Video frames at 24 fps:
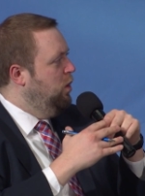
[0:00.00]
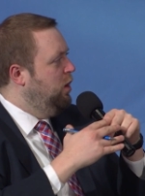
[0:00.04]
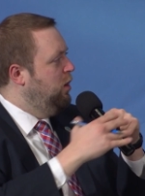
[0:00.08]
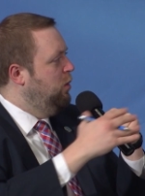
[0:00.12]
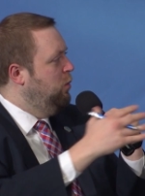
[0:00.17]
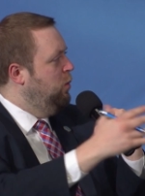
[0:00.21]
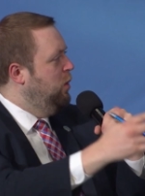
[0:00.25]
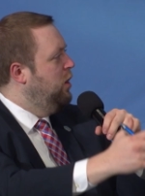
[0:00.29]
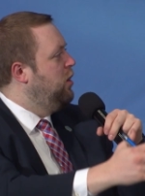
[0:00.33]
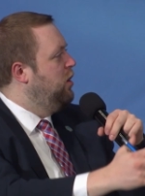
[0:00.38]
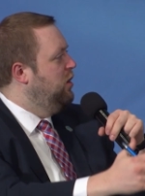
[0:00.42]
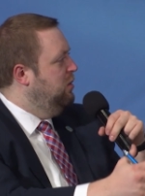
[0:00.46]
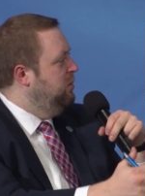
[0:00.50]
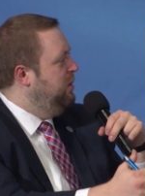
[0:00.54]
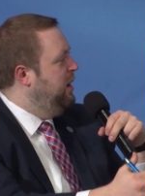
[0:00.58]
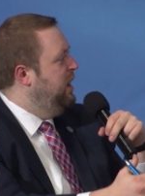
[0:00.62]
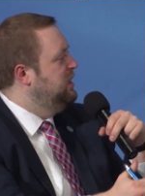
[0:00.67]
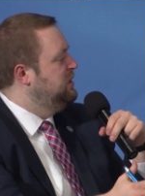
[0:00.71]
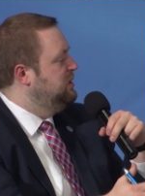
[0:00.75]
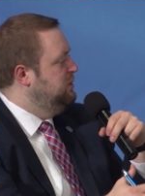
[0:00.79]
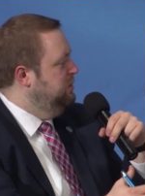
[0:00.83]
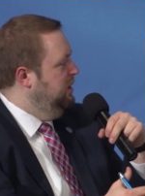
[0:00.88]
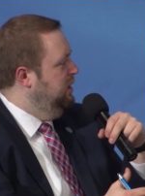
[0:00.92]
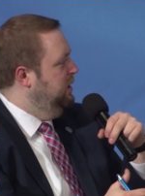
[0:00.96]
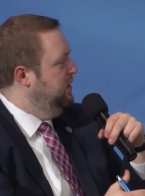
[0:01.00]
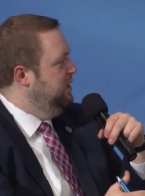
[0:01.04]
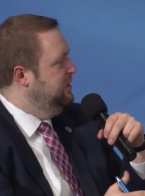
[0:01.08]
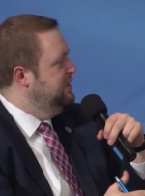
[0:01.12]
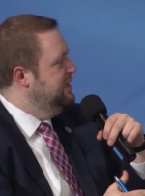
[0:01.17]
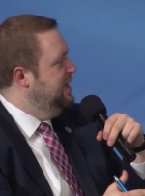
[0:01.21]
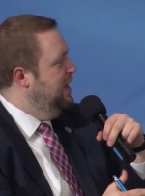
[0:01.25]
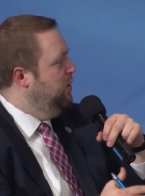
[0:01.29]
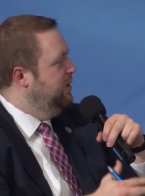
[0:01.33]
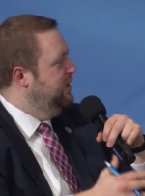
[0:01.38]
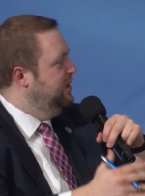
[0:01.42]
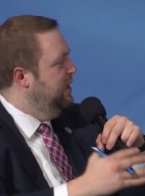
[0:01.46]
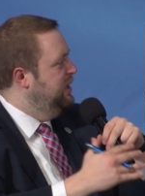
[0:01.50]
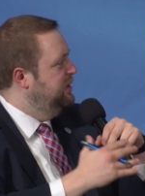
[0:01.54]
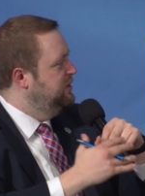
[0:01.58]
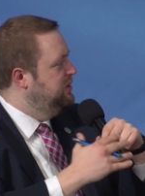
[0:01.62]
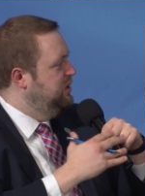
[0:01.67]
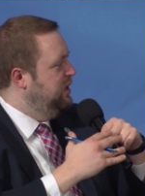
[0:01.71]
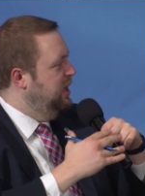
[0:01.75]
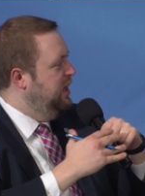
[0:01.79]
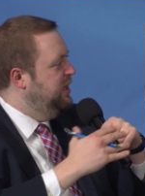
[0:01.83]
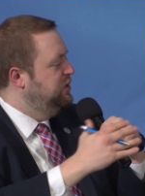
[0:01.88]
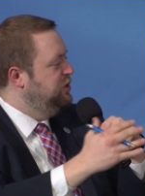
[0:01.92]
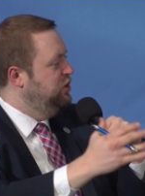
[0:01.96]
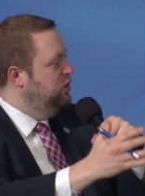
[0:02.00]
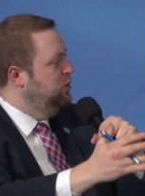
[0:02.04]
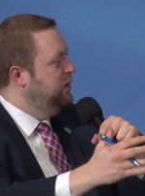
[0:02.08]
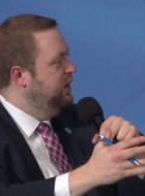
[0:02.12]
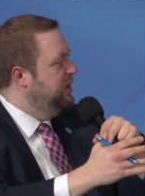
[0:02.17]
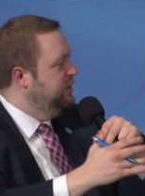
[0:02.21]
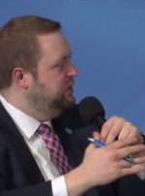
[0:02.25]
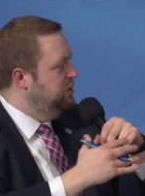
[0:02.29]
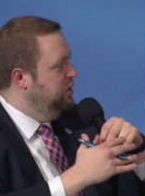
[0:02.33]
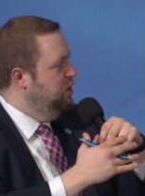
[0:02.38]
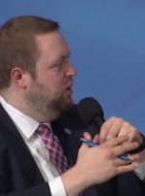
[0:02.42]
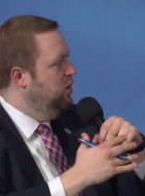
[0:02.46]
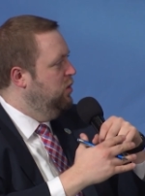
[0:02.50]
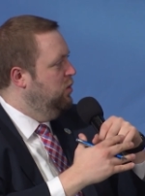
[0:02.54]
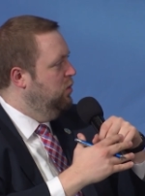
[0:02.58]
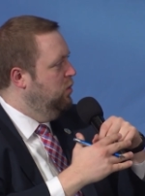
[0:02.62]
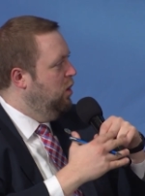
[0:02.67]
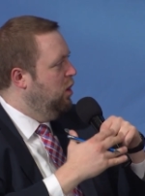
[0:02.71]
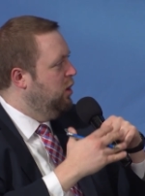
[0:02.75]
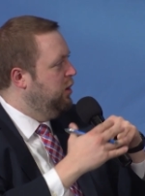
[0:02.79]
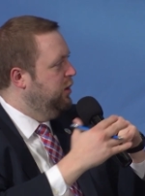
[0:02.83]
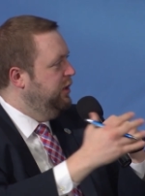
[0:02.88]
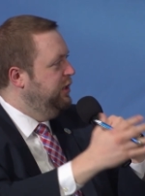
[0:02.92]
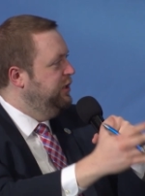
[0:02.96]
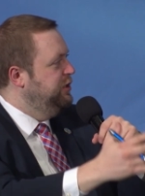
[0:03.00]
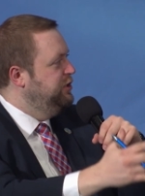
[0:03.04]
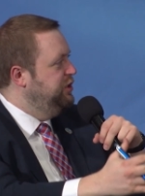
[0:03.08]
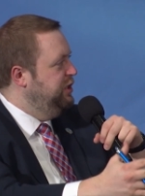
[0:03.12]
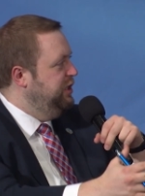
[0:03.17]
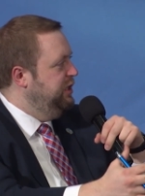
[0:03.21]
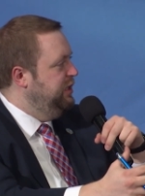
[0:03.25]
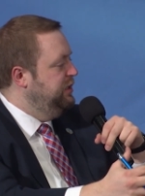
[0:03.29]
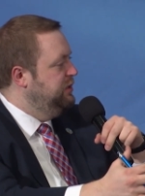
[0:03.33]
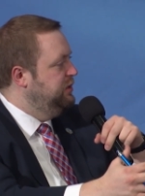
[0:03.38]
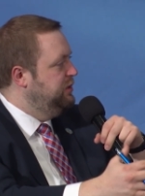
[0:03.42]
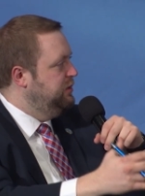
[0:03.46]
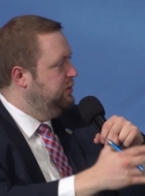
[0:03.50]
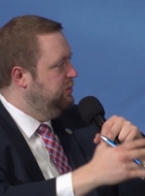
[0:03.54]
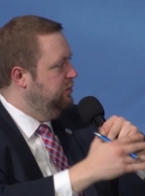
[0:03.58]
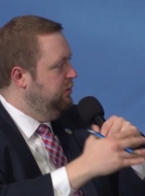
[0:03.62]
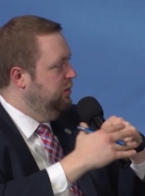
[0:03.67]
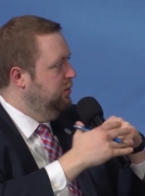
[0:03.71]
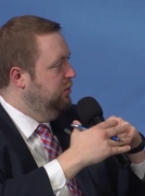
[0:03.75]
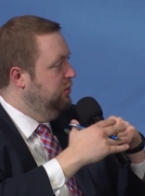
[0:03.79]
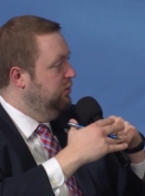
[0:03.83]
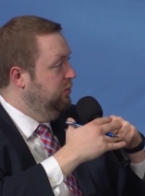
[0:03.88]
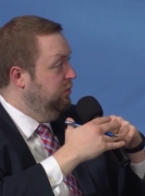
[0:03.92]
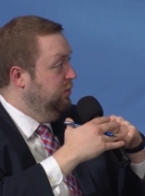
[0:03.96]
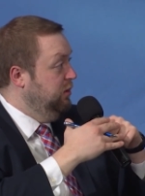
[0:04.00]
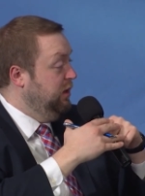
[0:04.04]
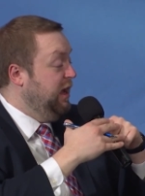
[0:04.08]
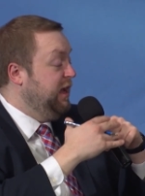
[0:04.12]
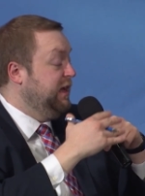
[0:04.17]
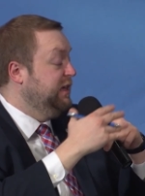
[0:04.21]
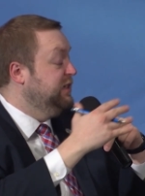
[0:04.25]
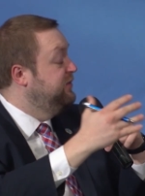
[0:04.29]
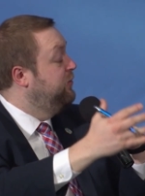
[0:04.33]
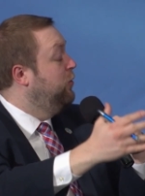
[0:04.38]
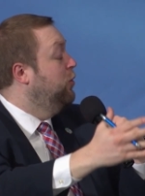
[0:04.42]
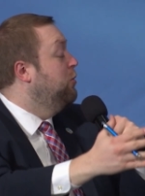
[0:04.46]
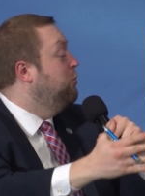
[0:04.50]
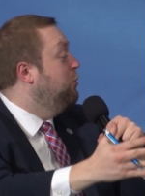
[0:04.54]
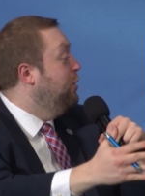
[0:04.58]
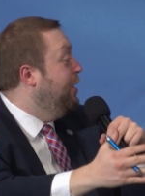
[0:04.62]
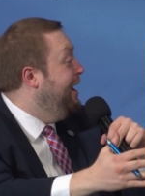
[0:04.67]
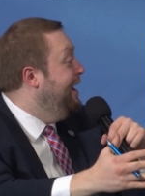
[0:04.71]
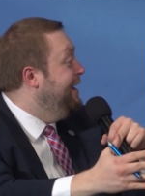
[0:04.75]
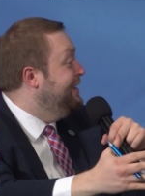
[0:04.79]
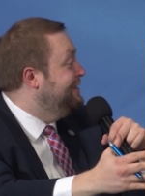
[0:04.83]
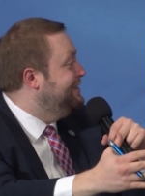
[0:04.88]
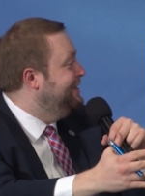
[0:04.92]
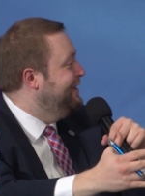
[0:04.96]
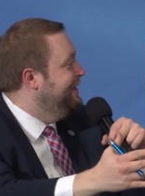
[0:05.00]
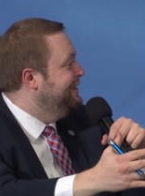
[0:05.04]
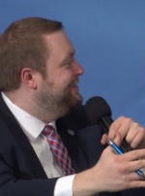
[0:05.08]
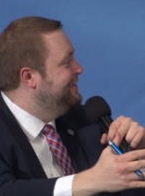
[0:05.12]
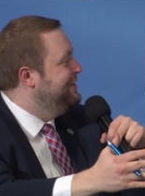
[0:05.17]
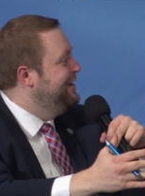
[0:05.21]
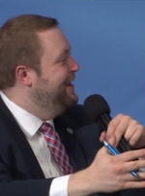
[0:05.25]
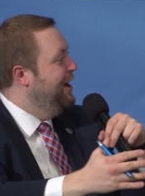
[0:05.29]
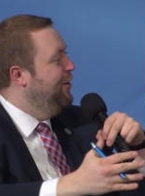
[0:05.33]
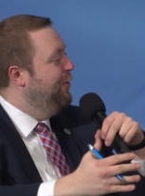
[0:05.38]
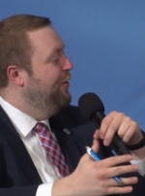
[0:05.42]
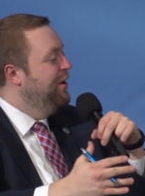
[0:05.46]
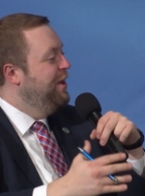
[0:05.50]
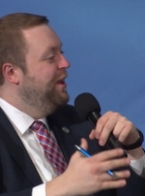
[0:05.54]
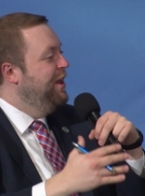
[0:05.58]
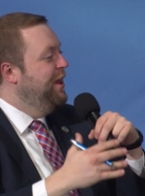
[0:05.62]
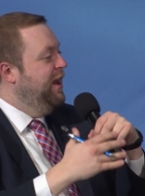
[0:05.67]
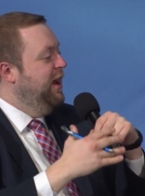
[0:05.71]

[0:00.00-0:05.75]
are, what are the possibilities now as as you get to know REG's, you know, you know I guess former assets now, mm-hmm.